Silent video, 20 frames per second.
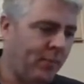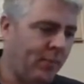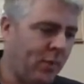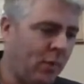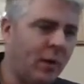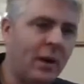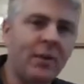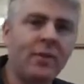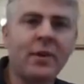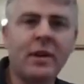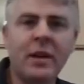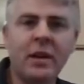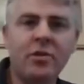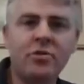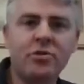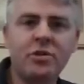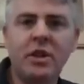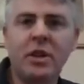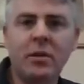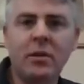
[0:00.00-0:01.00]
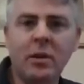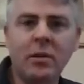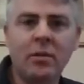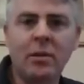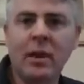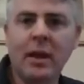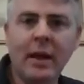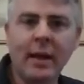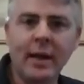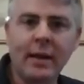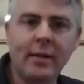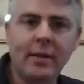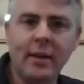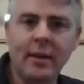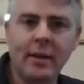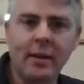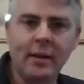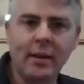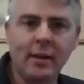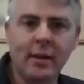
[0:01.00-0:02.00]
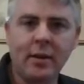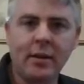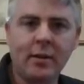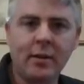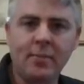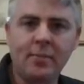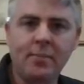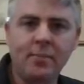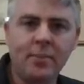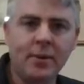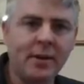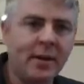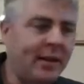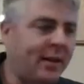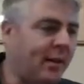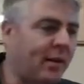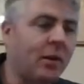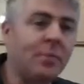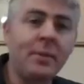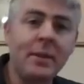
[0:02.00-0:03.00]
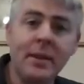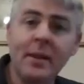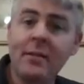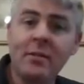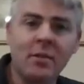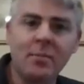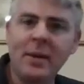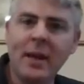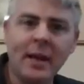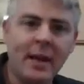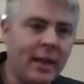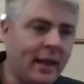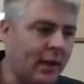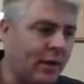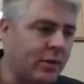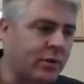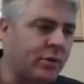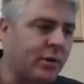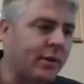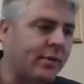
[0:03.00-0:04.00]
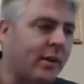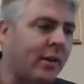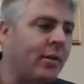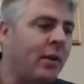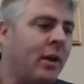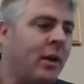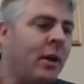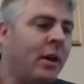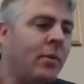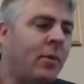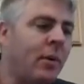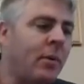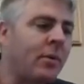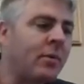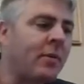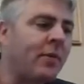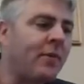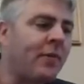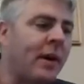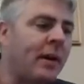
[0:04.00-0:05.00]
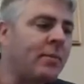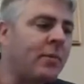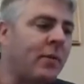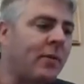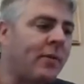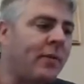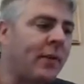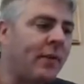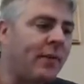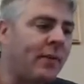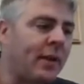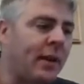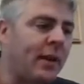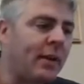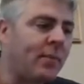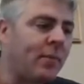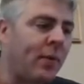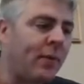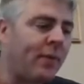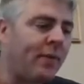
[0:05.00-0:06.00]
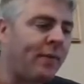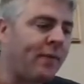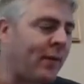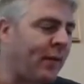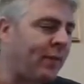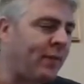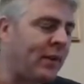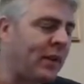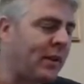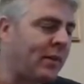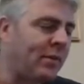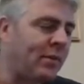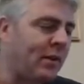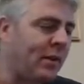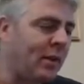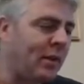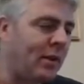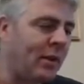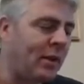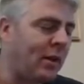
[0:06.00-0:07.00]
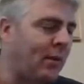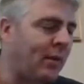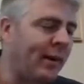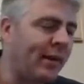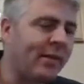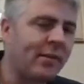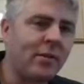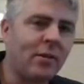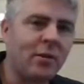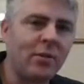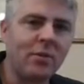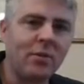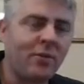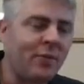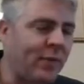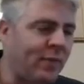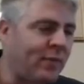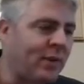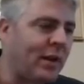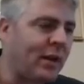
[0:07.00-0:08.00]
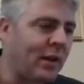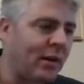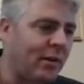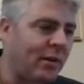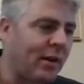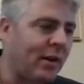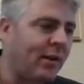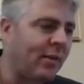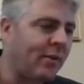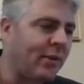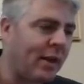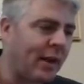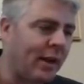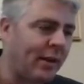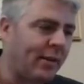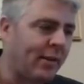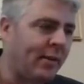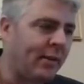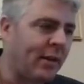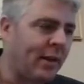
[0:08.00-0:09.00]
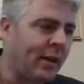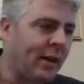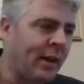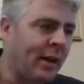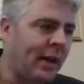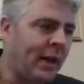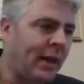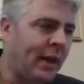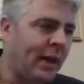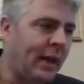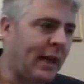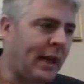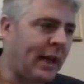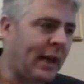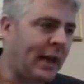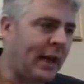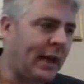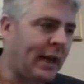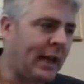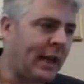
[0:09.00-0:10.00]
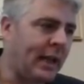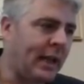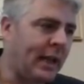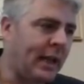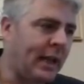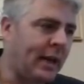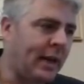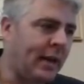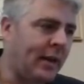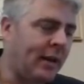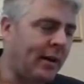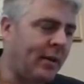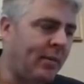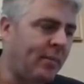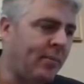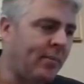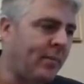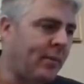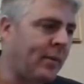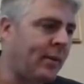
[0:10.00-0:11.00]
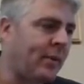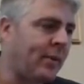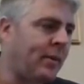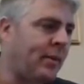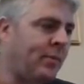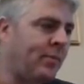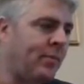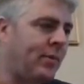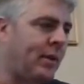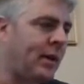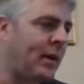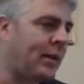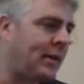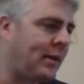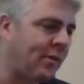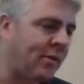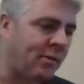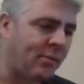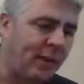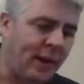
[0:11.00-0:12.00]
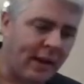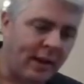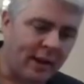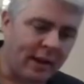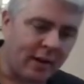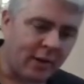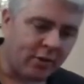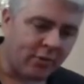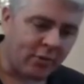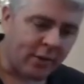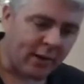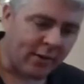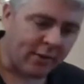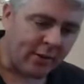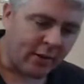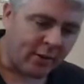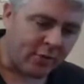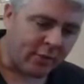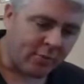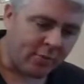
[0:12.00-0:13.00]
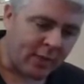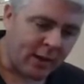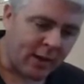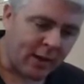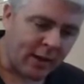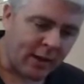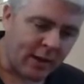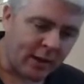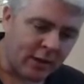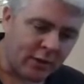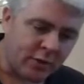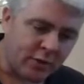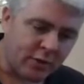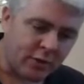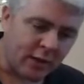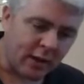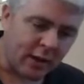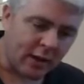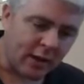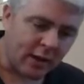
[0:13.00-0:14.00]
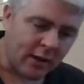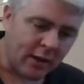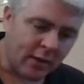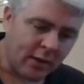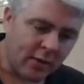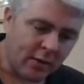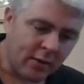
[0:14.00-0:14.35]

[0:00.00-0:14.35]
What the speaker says: whatever country you'd like. You could pretend it could be. This could be any country. So we want to find what 50 US dollars or 50 euros is in, and this could be any country. So I'll just put any country here.